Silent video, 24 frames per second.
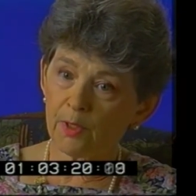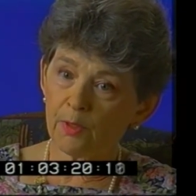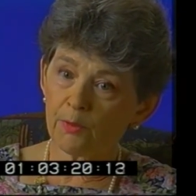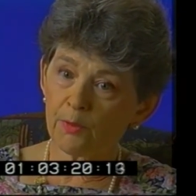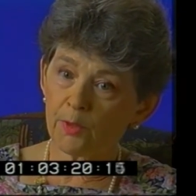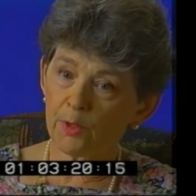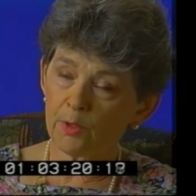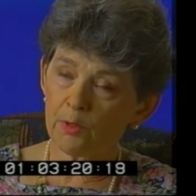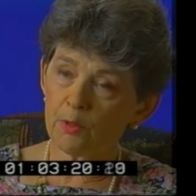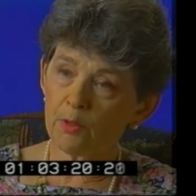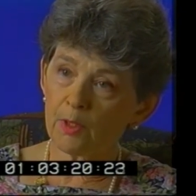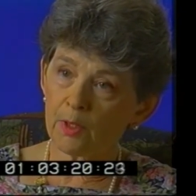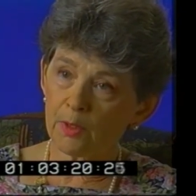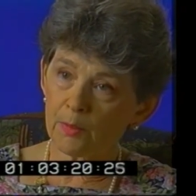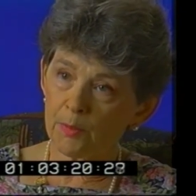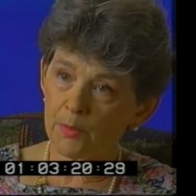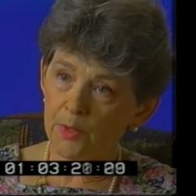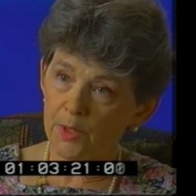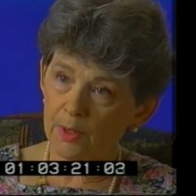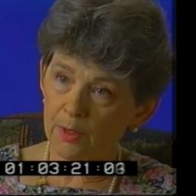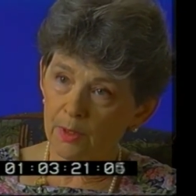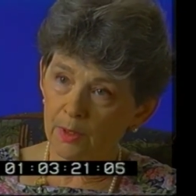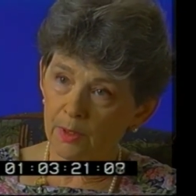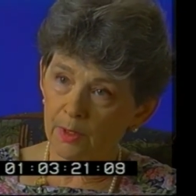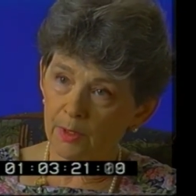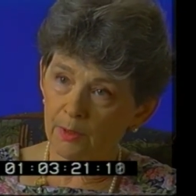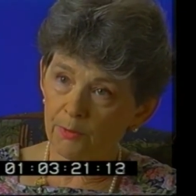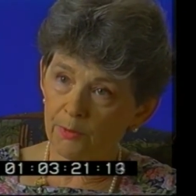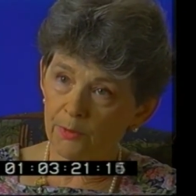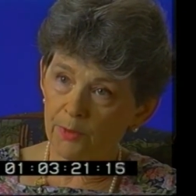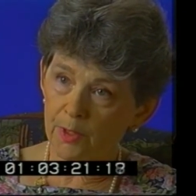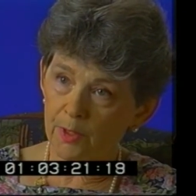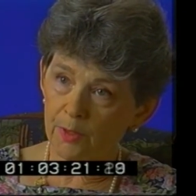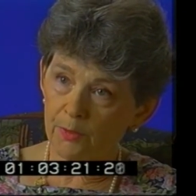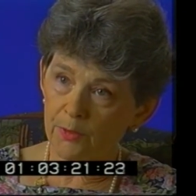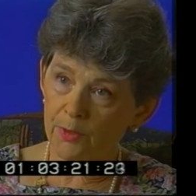hoodlums in
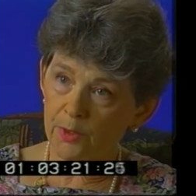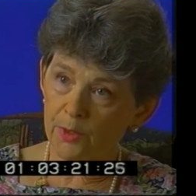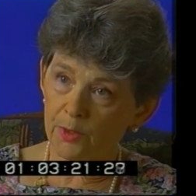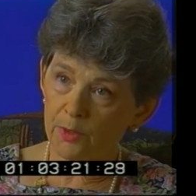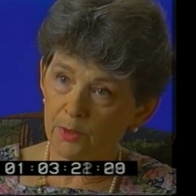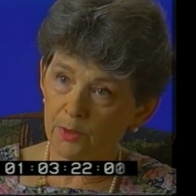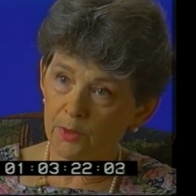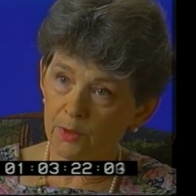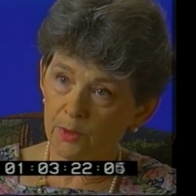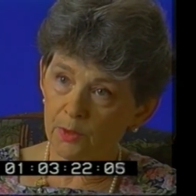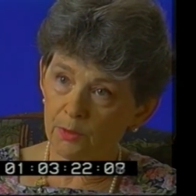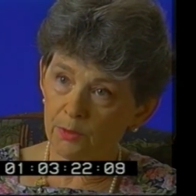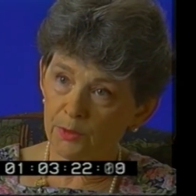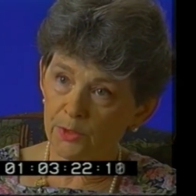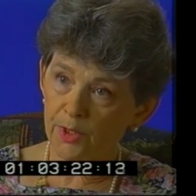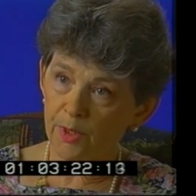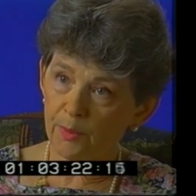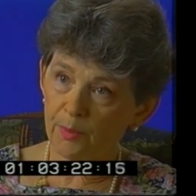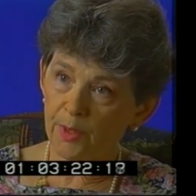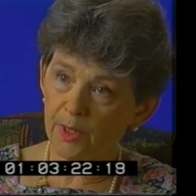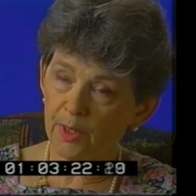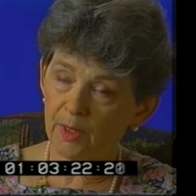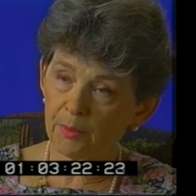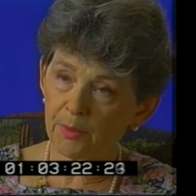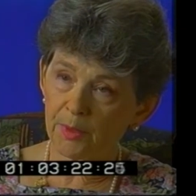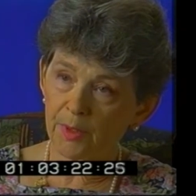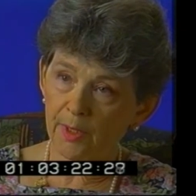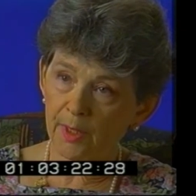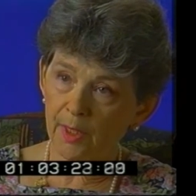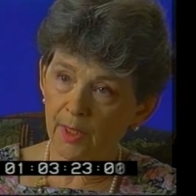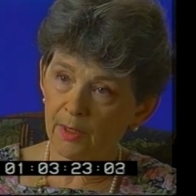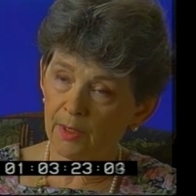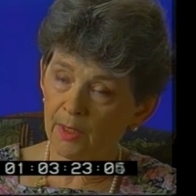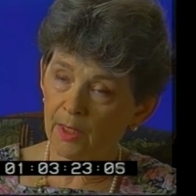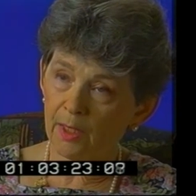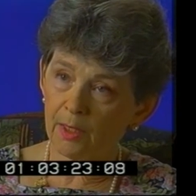front of the school jumping up and
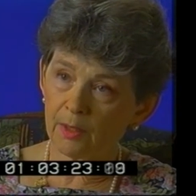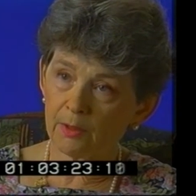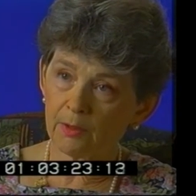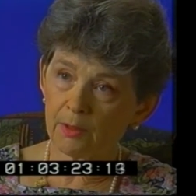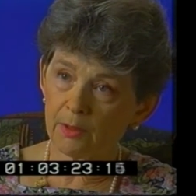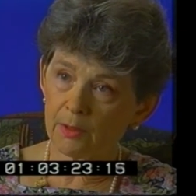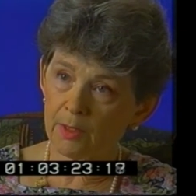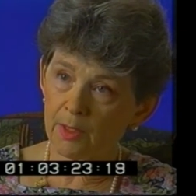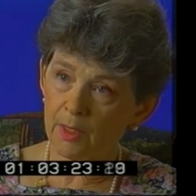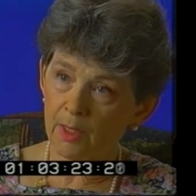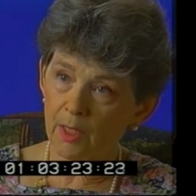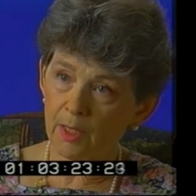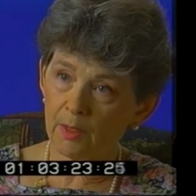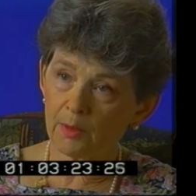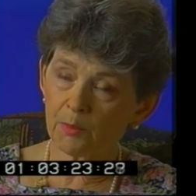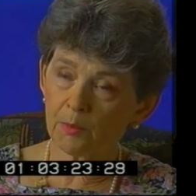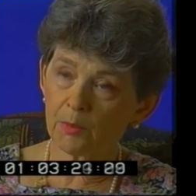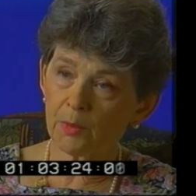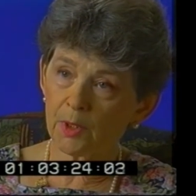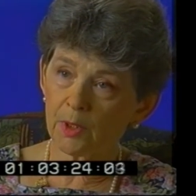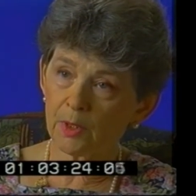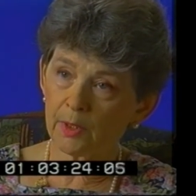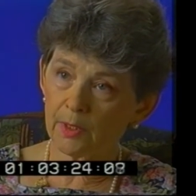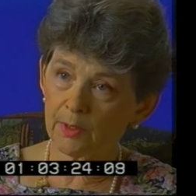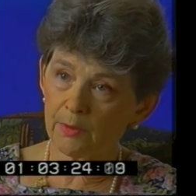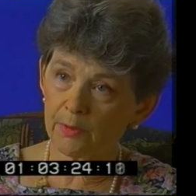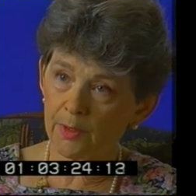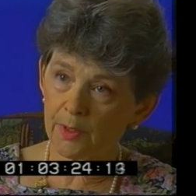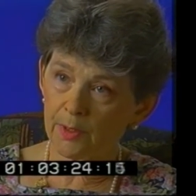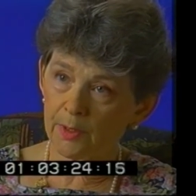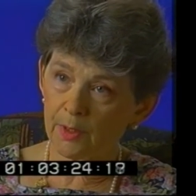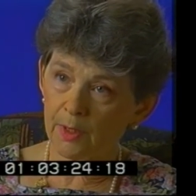down, I could not believe it.